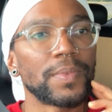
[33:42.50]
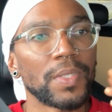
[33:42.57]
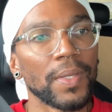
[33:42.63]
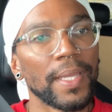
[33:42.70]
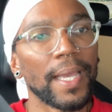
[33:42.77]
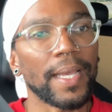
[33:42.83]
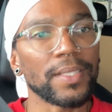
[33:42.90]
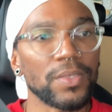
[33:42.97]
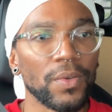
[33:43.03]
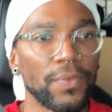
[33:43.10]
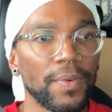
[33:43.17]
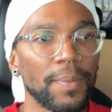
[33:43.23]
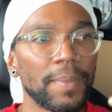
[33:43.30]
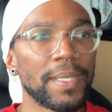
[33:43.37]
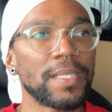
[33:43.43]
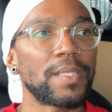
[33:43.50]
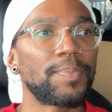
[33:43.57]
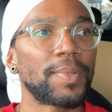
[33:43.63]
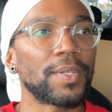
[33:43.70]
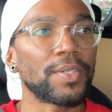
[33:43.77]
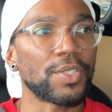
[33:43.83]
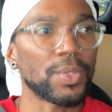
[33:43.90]
for me,
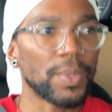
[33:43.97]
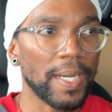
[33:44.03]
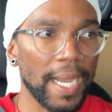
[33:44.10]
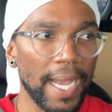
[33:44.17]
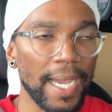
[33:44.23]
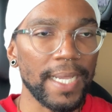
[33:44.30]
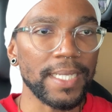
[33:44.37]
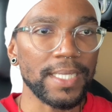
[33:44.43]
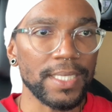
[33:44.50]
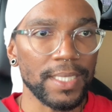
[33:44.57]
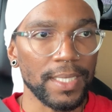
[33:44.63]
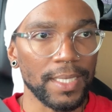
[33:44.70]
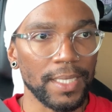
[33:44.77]
spiritual hygiene,